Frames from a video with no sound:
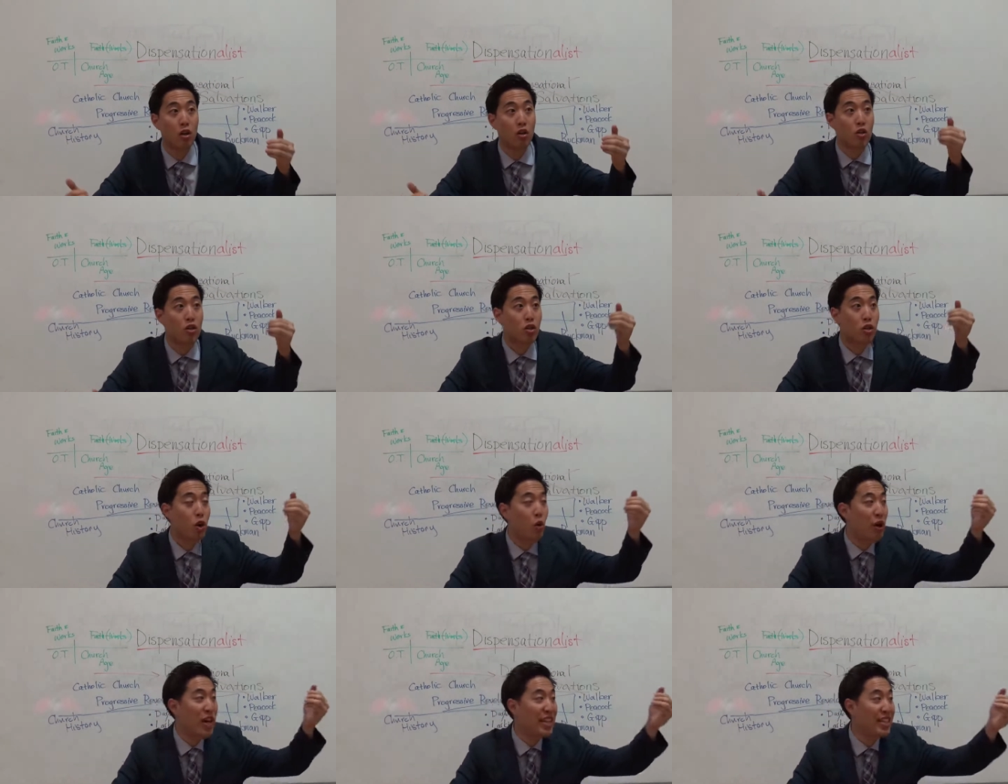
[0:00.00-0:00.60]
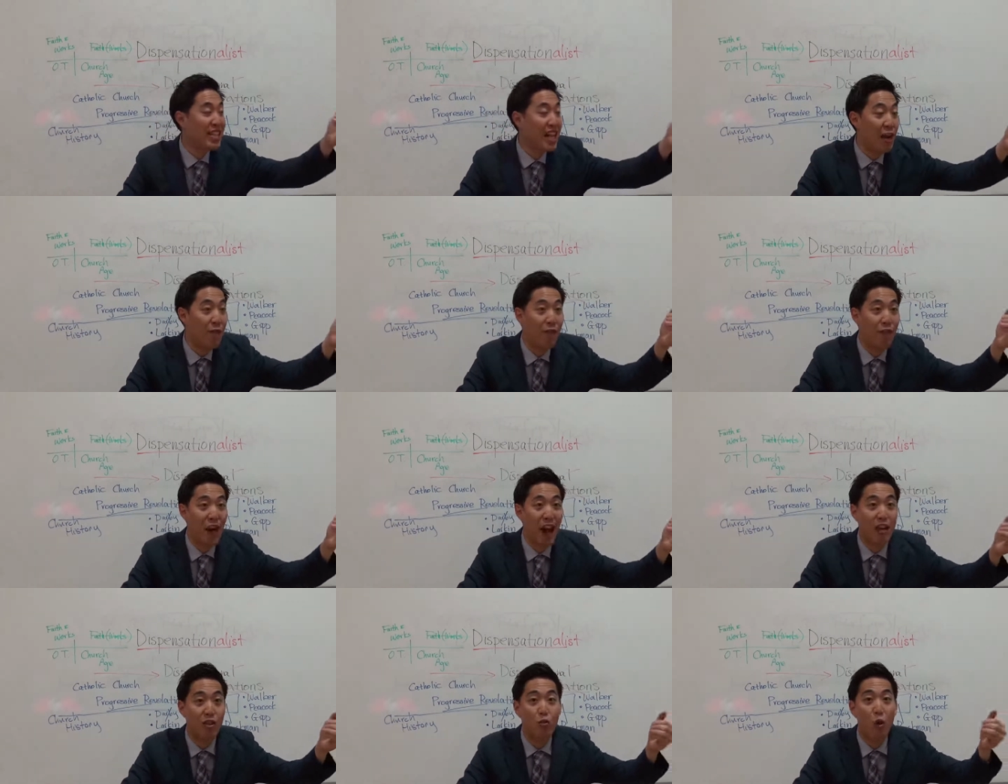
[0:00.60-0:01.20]
So it said
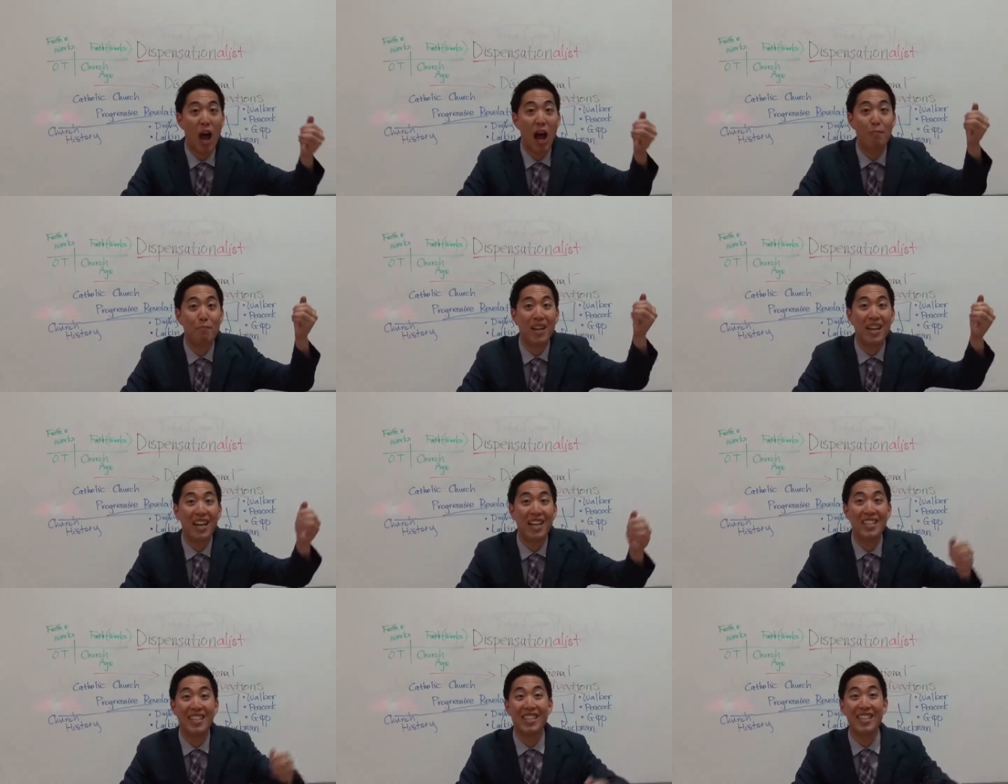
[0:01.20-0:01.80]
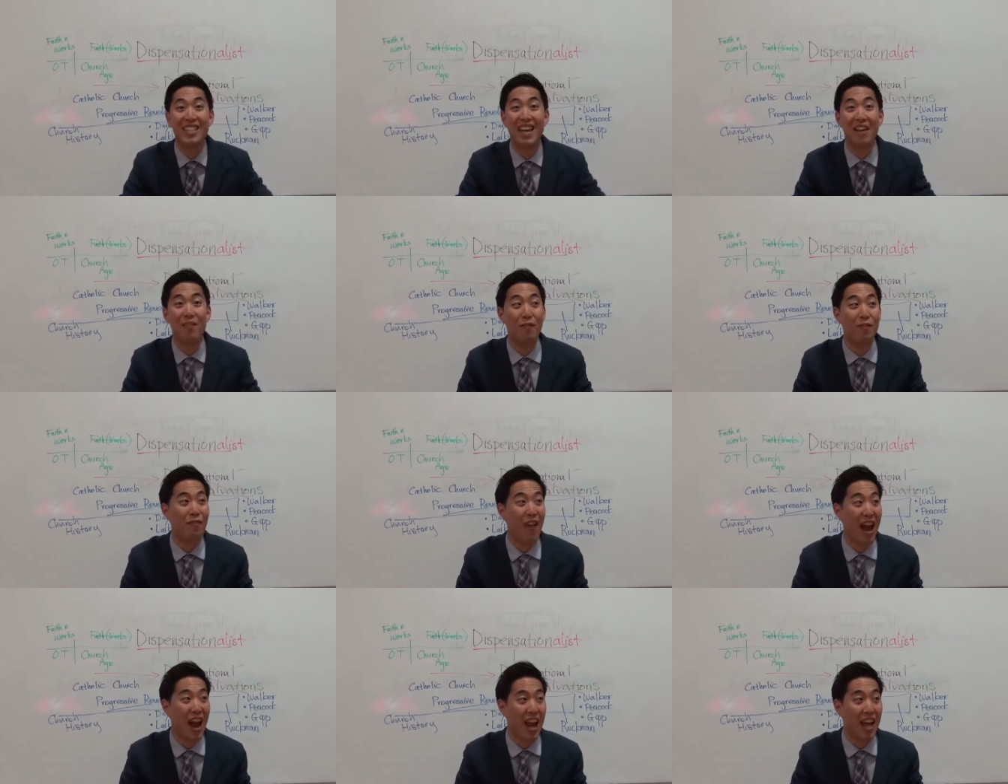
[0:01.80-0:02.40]
faith. Why? Because it said
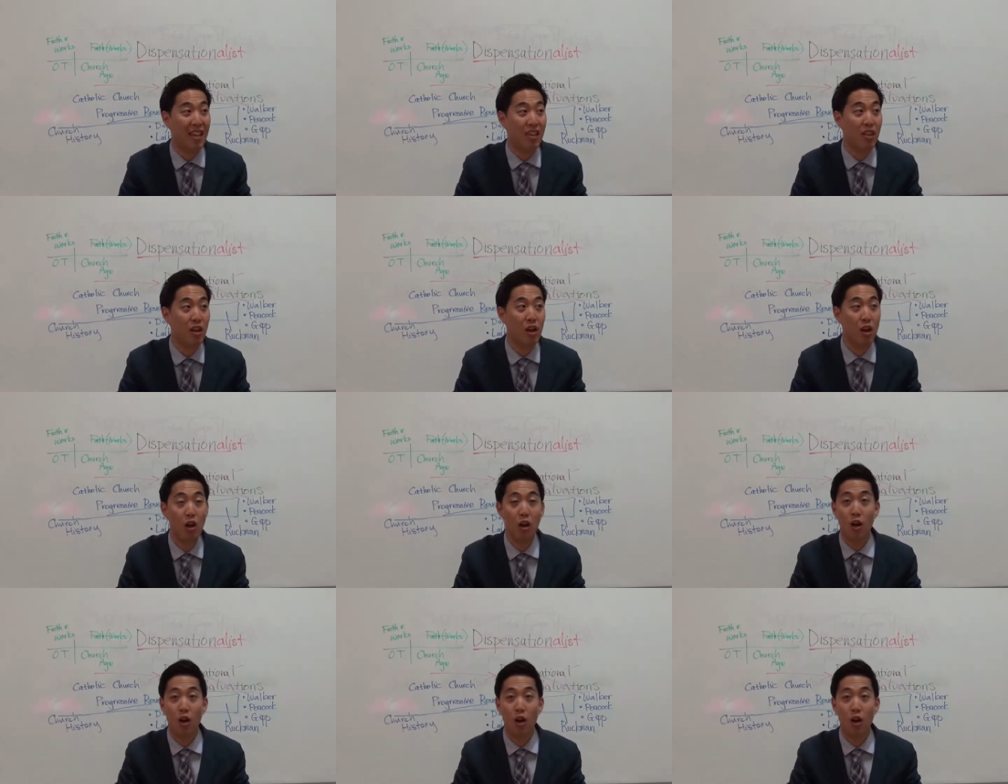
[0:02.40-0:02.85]
faith.